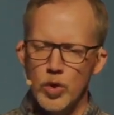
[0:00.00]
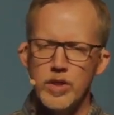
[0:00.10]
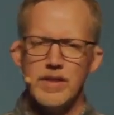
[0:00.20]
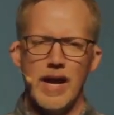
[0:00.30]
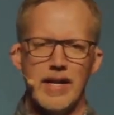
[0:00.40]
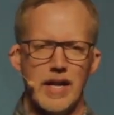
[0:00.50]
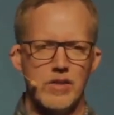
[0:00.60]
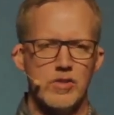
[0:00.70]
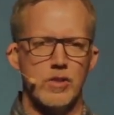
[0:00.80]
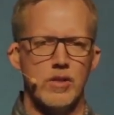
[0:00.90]
would not
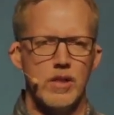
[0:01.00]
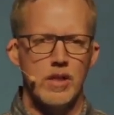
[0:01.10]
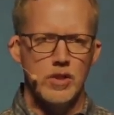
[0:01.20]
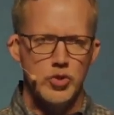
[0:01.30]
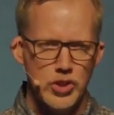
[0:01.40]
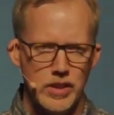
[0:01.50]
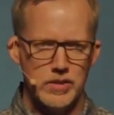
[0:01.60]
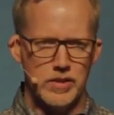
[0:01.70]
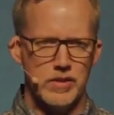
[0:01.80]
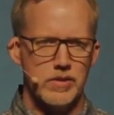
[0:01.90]
answer
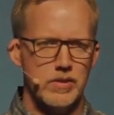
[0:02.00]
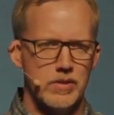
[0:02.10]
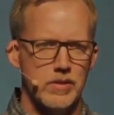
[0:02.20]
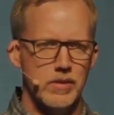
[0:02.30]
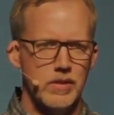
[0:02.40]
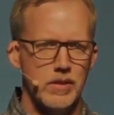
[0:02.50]
Jesus